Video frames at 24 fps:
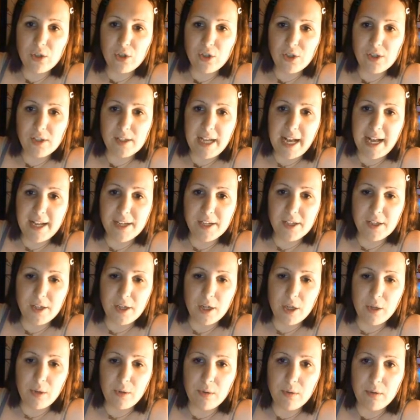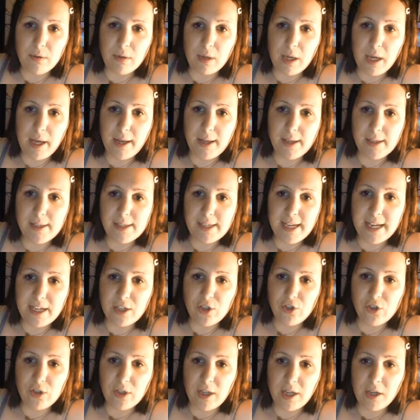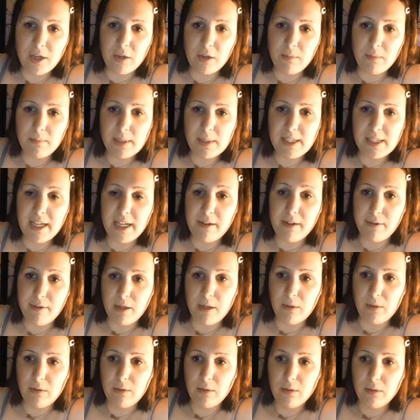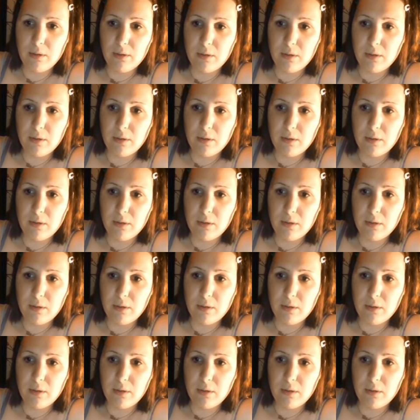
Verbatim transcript: Just add a new uh, text, a new material,